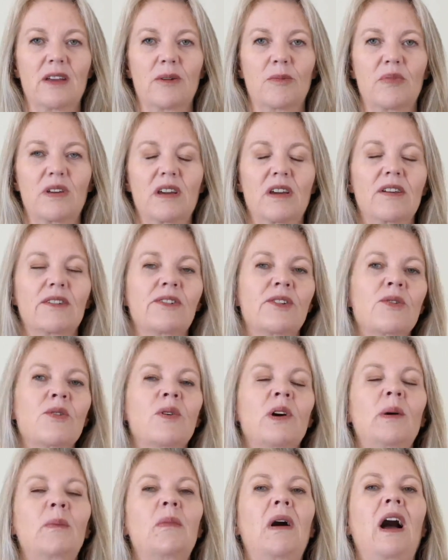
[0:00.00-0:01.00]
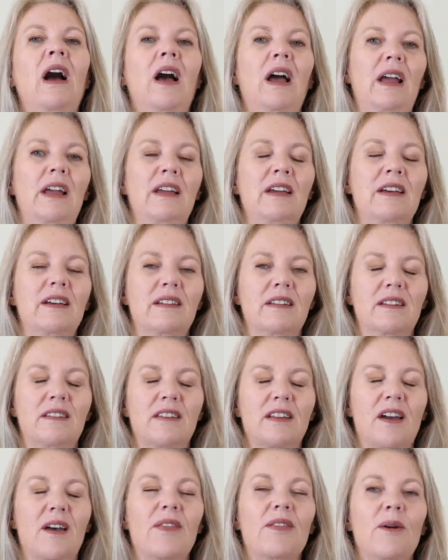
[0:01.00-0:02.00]
Because who am I to
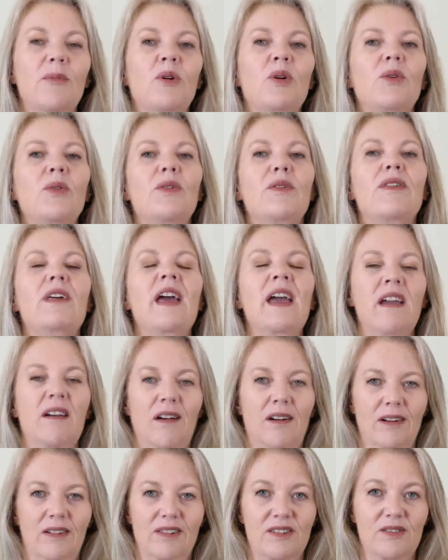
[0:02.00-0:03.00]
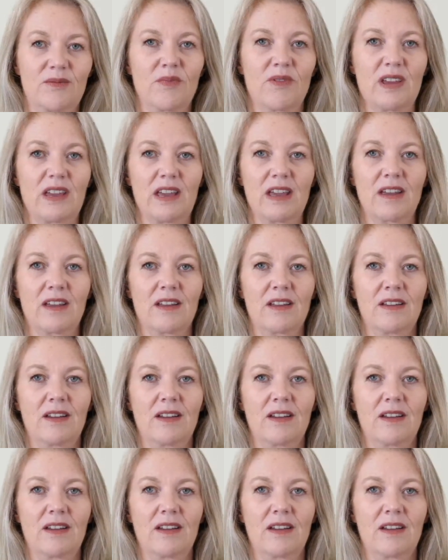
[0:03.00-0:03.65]
tell them who they are to be?